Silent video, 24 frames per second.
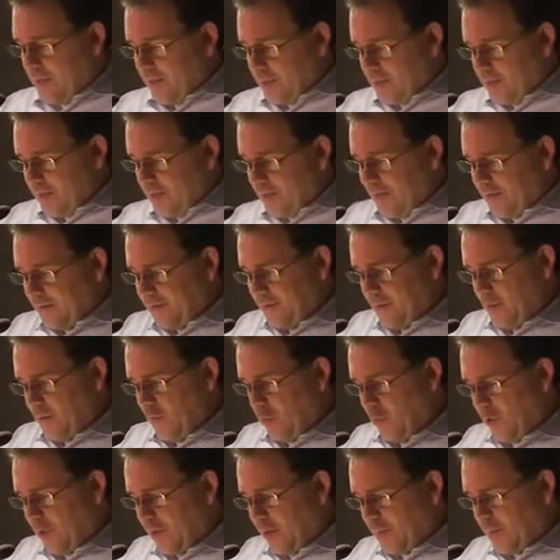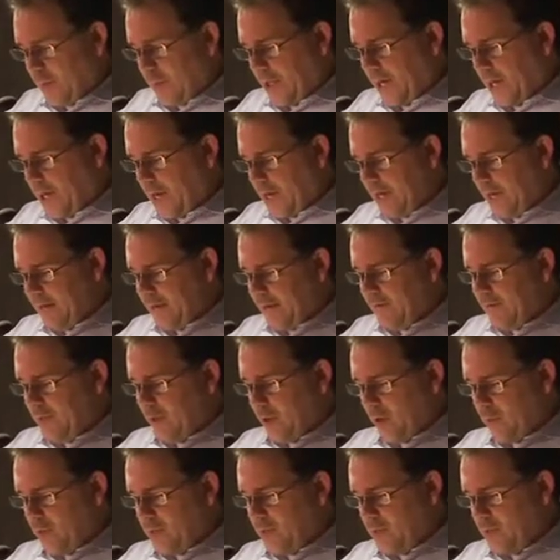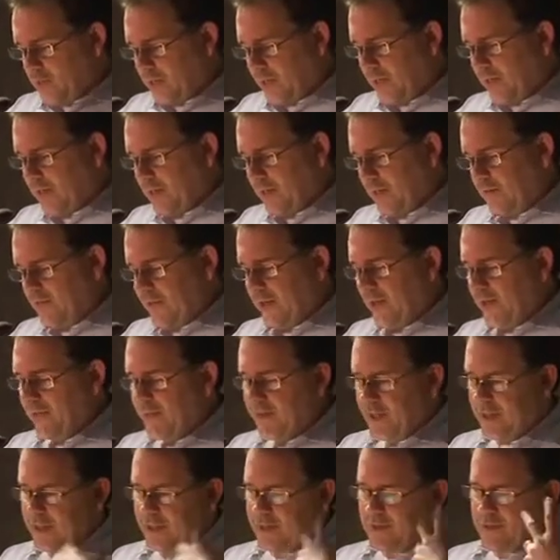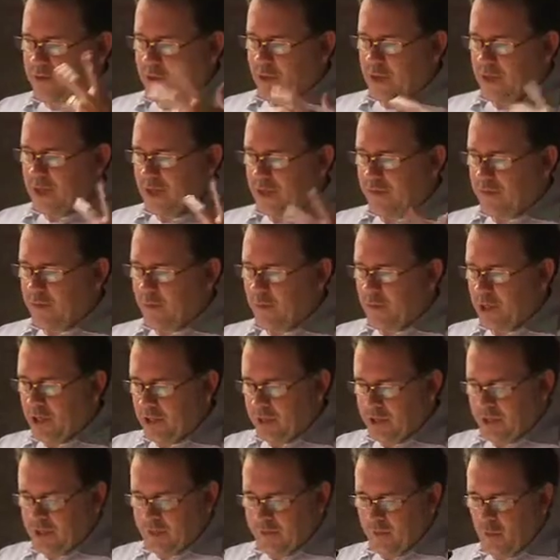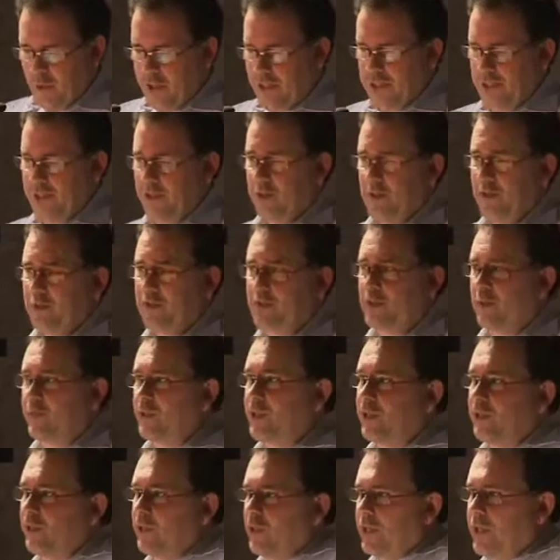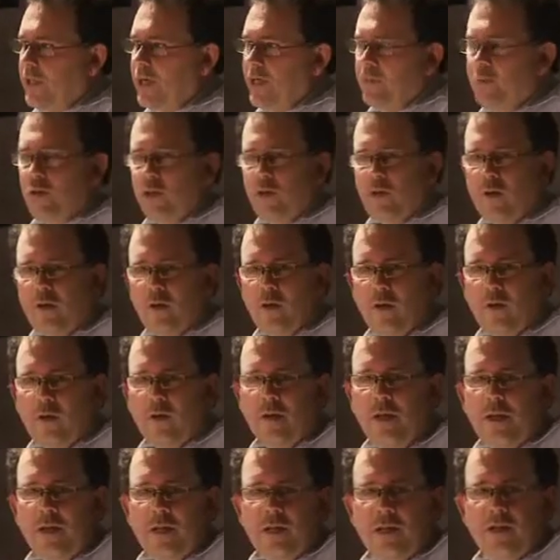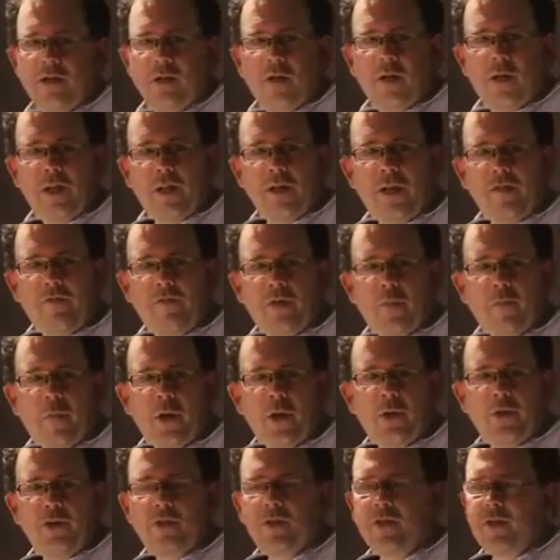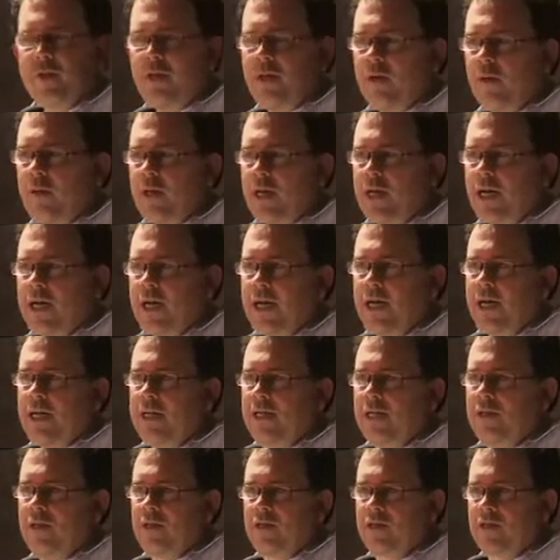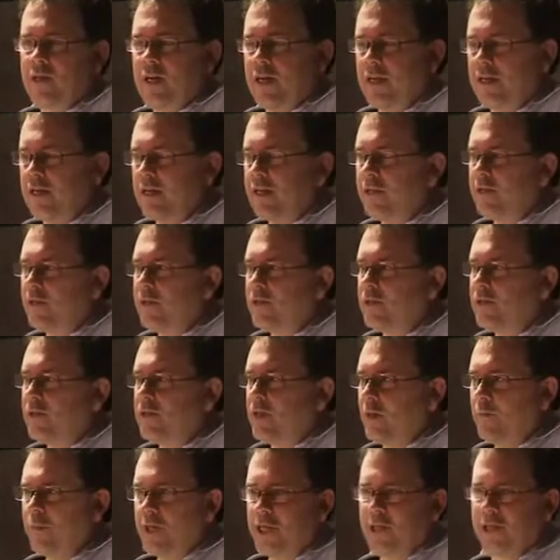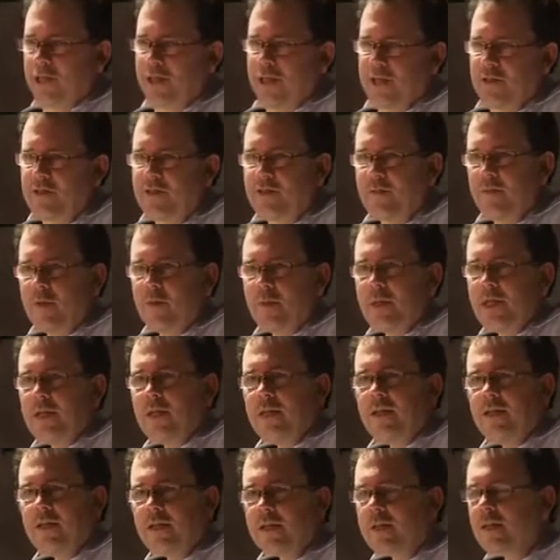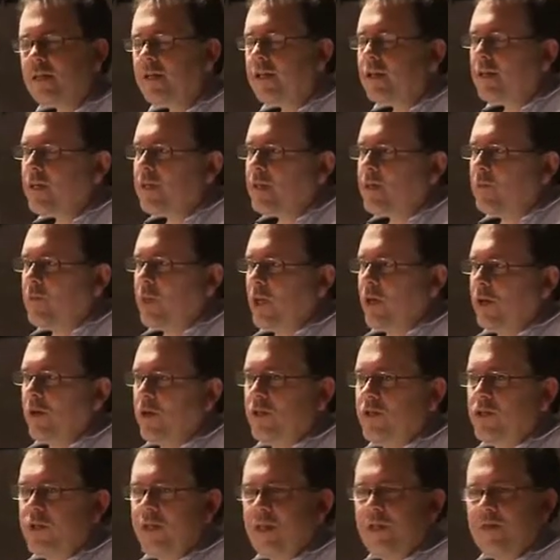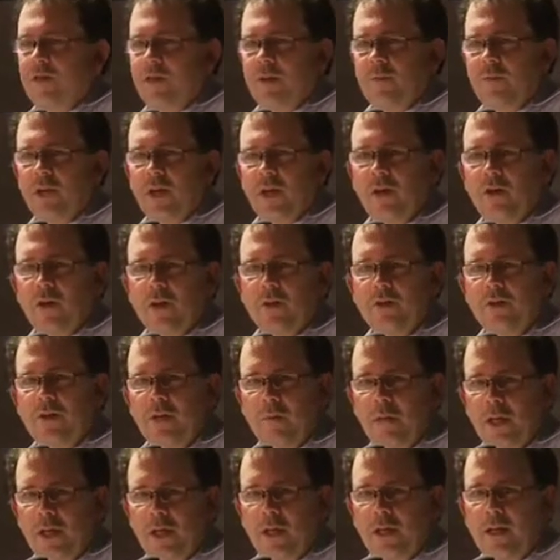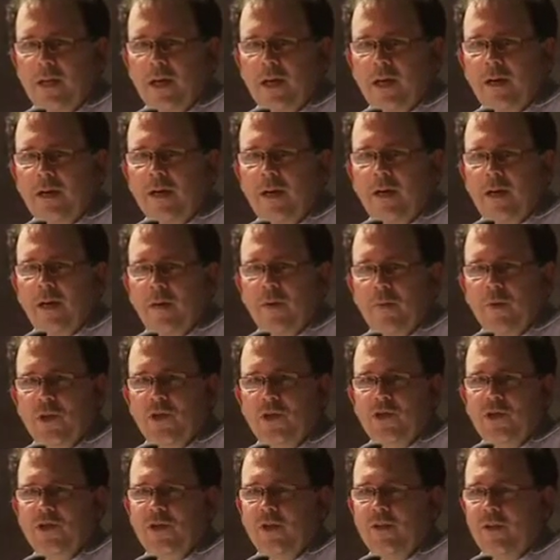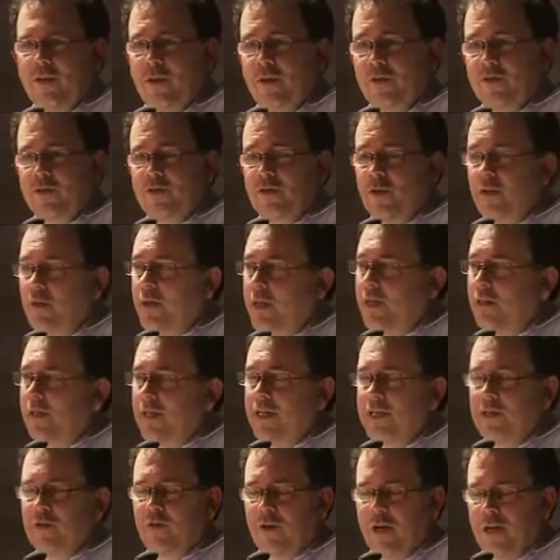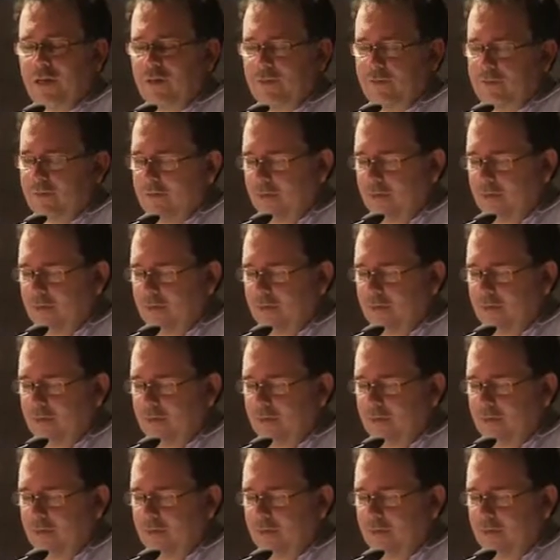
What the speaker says: So that didn't work. But even though I wasn't directly involved in it, sort of got the bug of wanting to do something really hyper-local. So I left the Post in '09 and decided to compete against them immediately by launching something called TBD.com, which is also a late great.